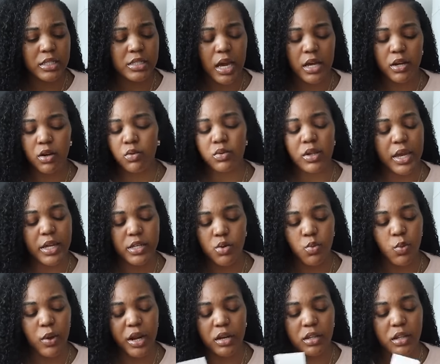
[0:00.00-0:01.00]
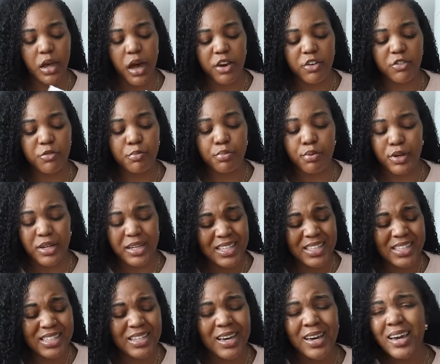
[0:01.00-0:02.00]
I don't like to wear a lot of
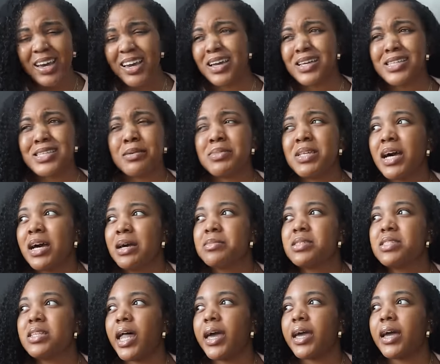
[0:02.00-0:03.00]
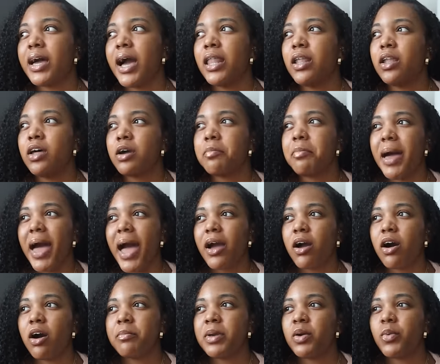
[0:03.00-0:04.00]
prints, because sometimes like I look
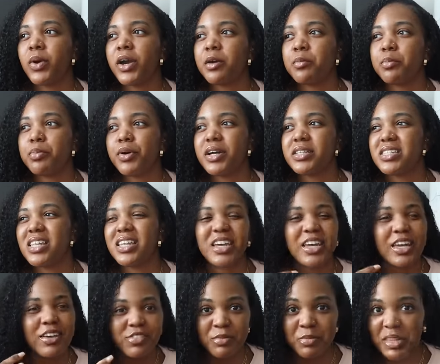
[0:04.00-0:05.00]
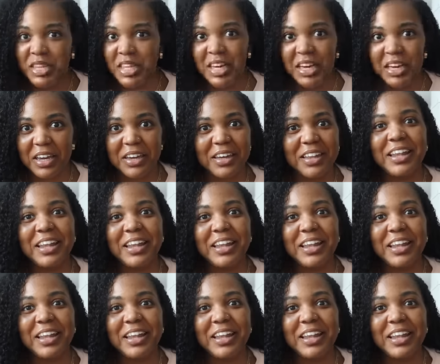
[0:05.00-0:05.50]
back on me wearing prints and it gives me the ick.